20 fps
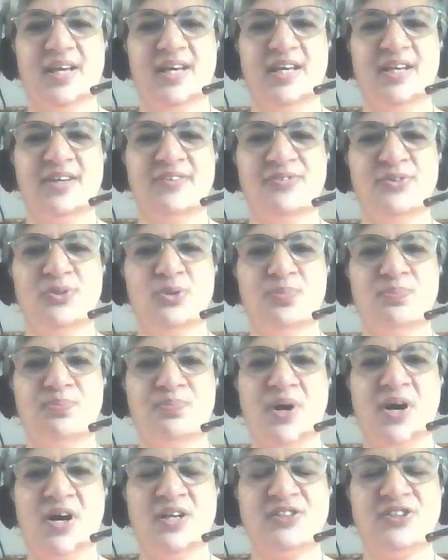If you
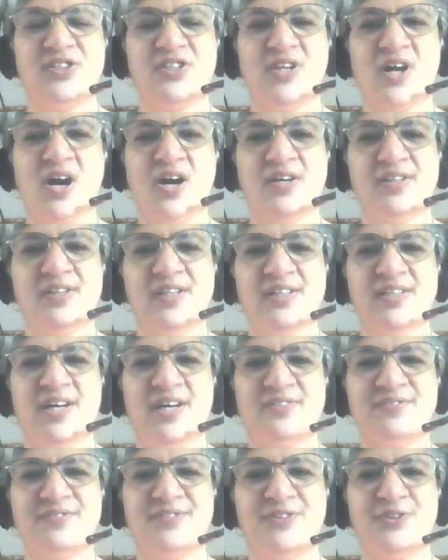pause long
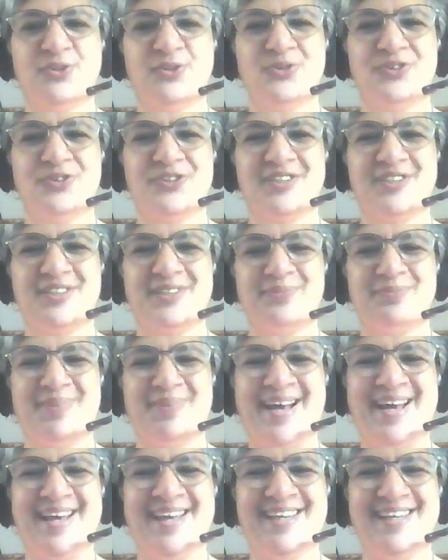enough to
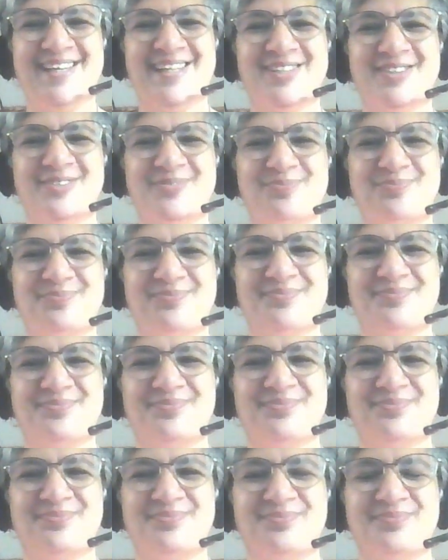smile,
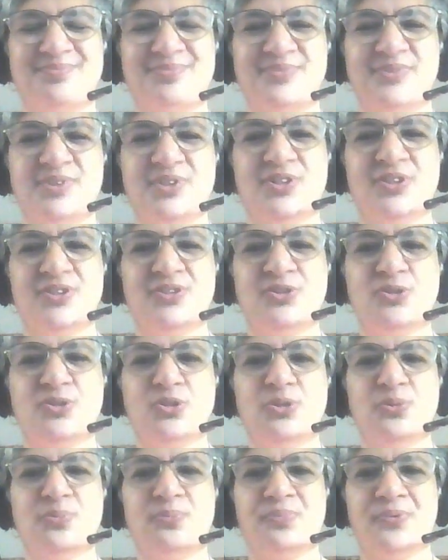
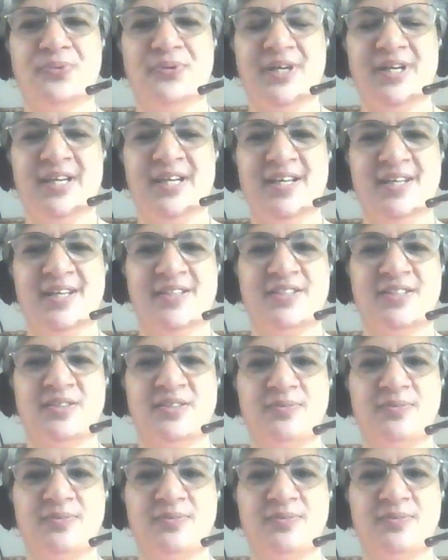to breathe,